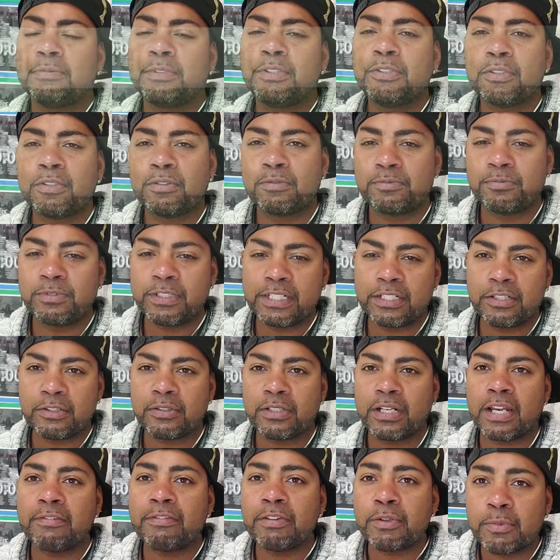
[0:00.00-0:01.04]
do a video
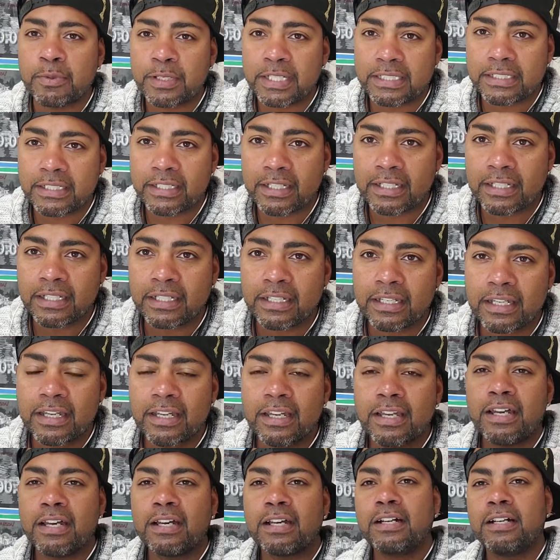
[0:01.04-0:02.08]
every weekday.
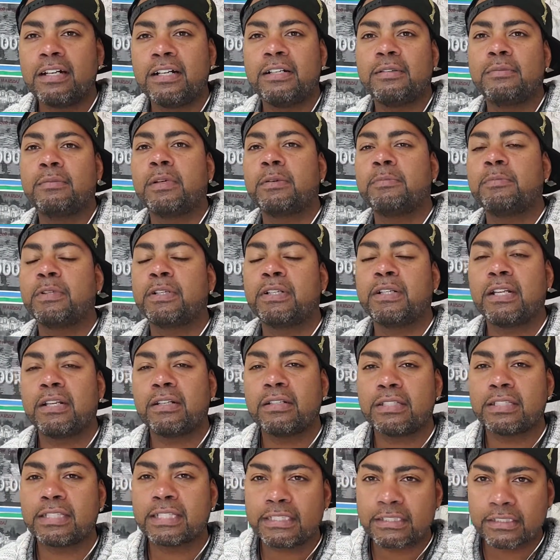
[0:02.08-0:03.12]
I put it out at
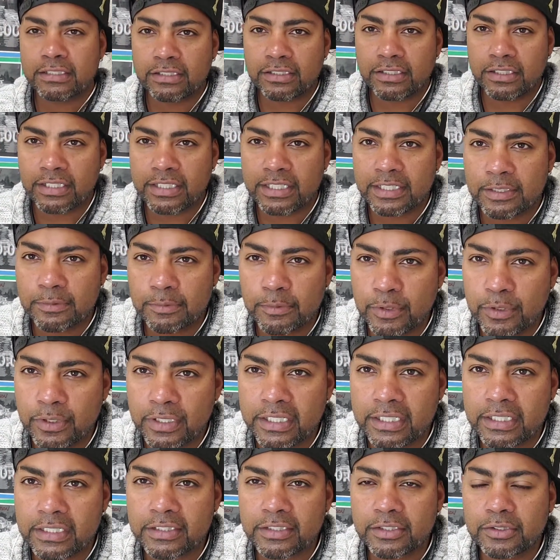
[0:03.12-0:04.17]
6 o'clock in the
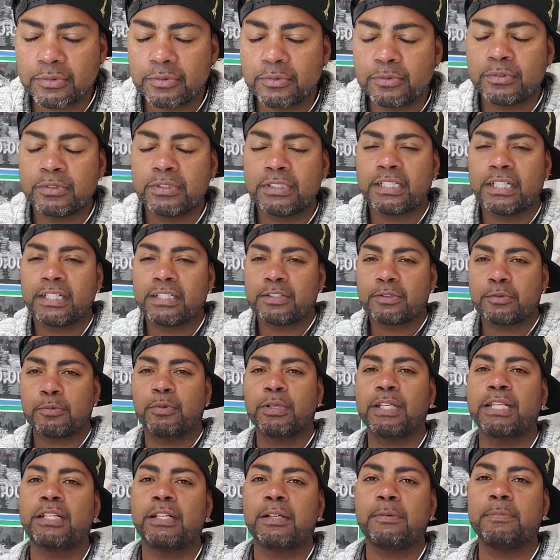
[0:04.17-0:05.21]
morning, so when you guys can
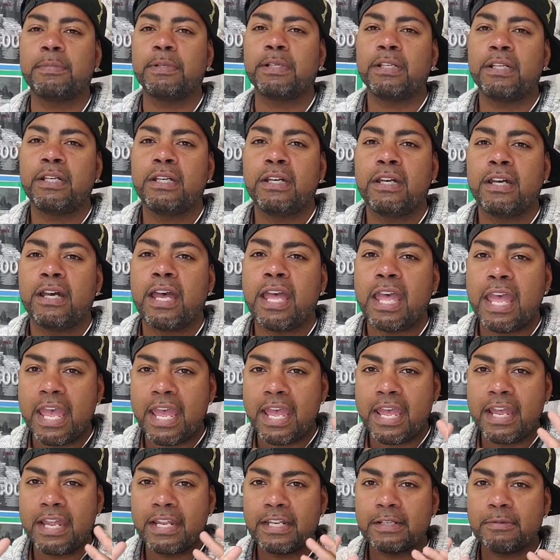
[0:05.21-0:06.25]
wake up
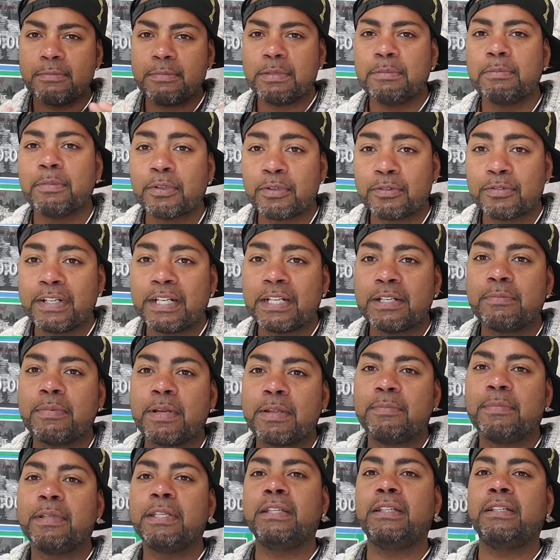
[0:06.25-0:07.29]
and be motivated by
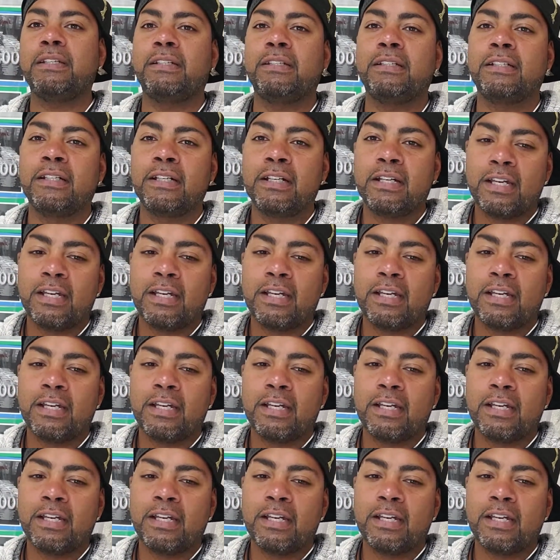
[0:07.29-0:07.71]
me,